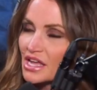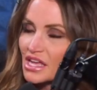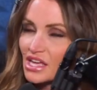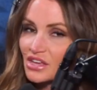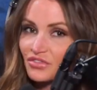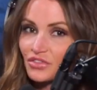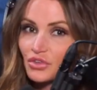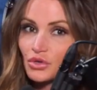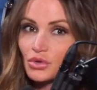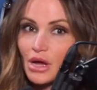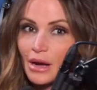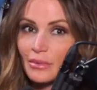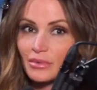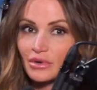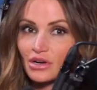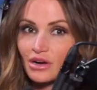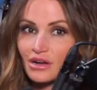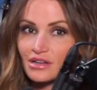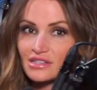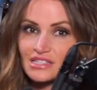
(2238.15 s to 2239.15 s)
if you come
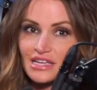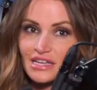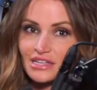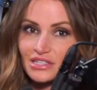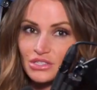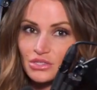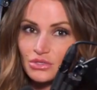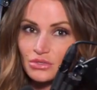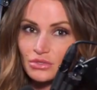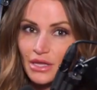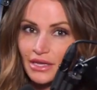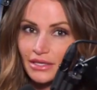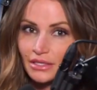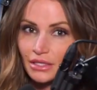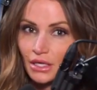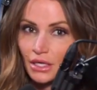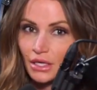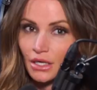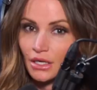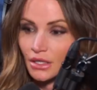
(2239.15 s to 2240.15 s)
across like too like,
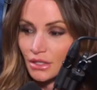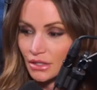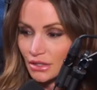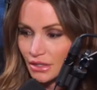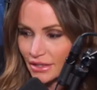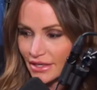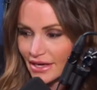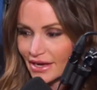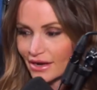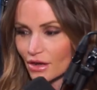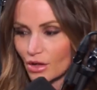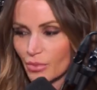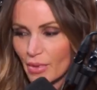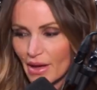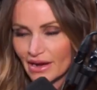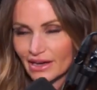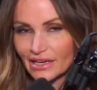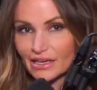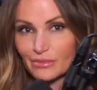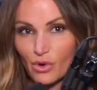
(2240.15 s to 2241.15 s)
I can't hold
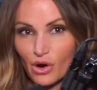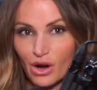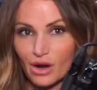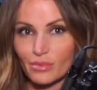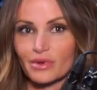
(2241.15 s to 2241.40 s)
back anymore.